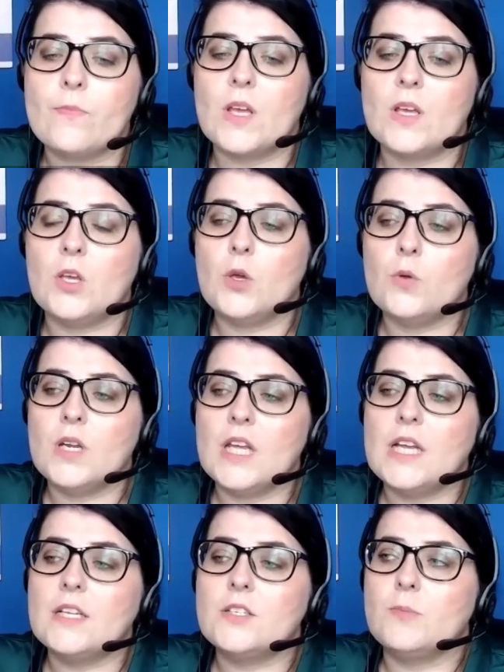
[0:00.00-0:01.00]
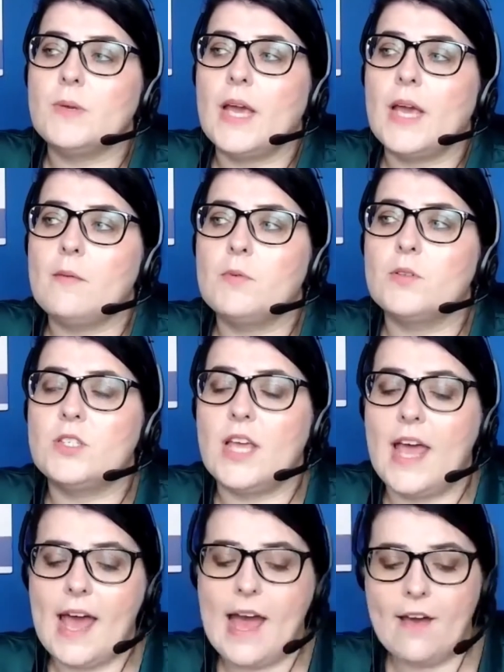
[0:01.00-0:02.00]
You need to be able to
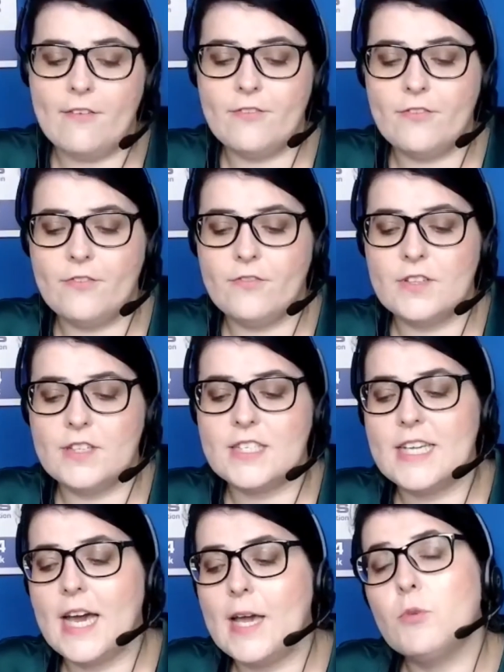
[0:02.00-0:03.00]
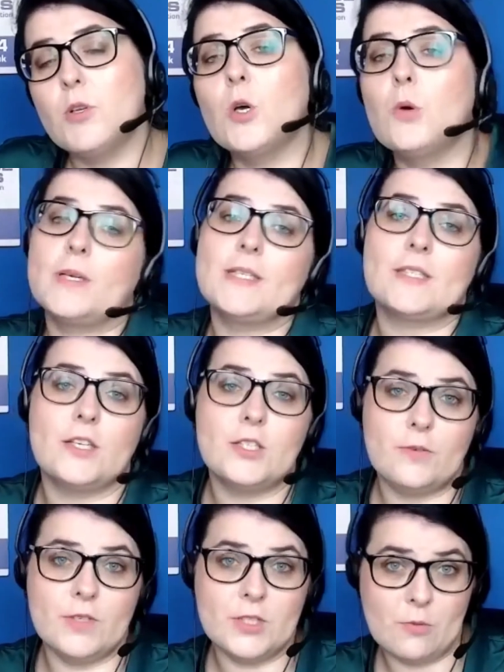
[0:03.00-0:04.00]
have the time when nobody's going
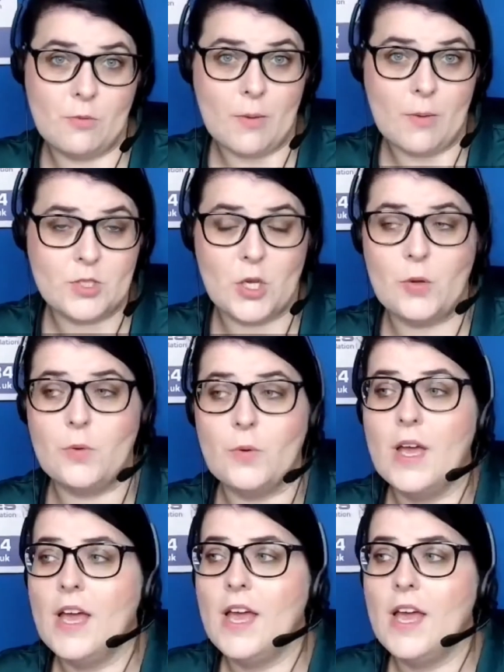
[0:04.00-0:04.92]
to interrupt you.